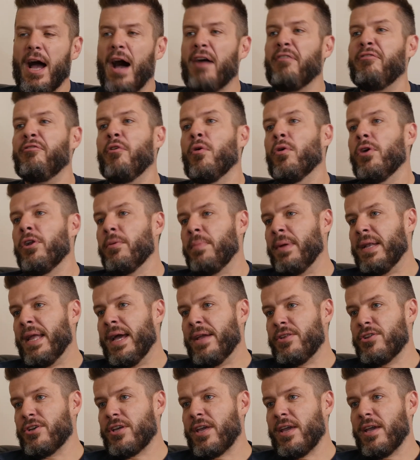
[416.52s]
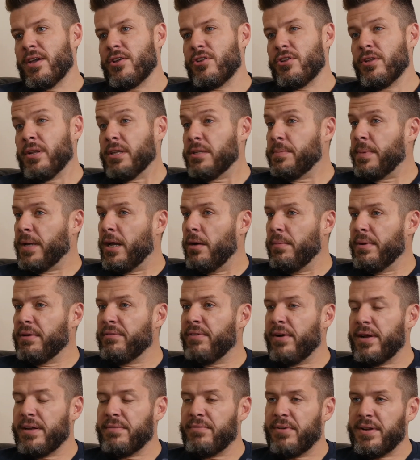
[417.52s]
affordable education. It's becoming
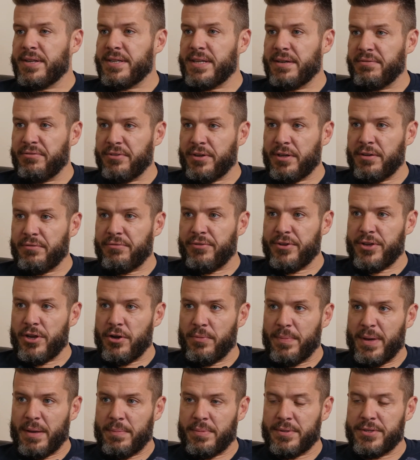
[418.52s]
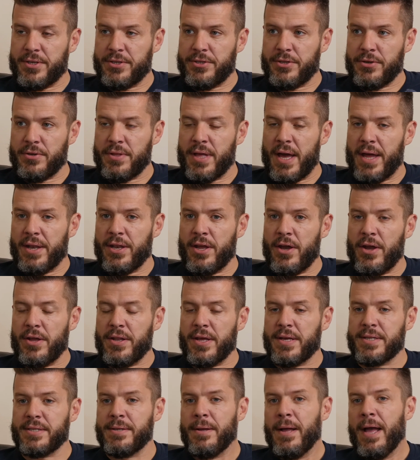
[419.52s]
very, very difficult for young people to do that
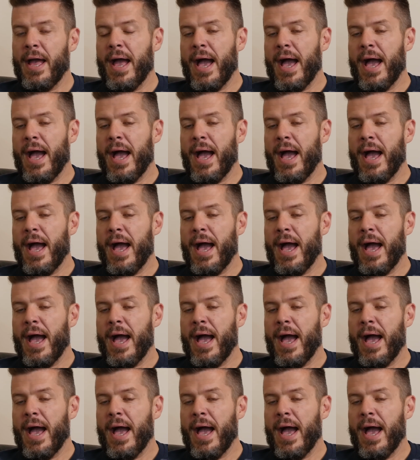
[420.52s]
nowadays.